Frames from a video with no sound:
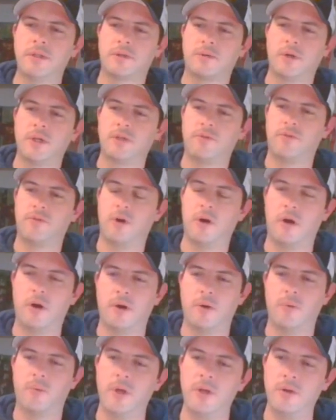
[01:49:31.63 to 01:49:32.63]
Christopher
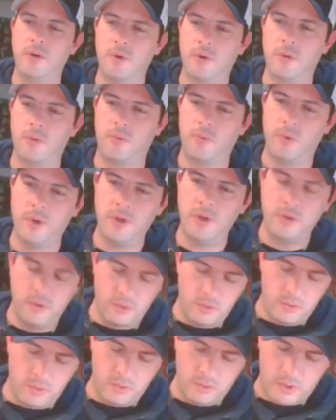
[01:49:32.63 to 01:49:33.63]
Hart? When
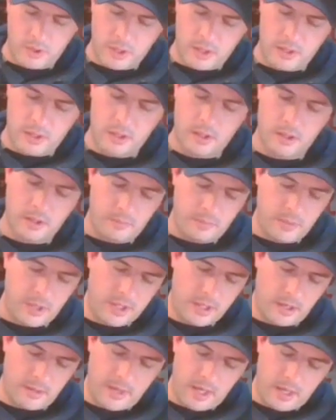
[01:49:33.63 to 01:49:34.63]
you
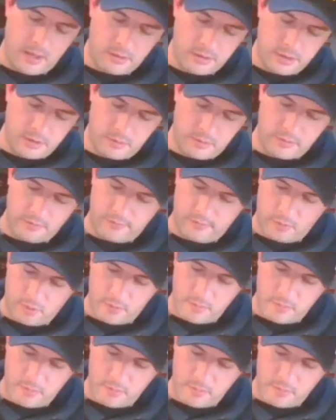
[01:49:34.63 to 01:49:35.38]
become eligible for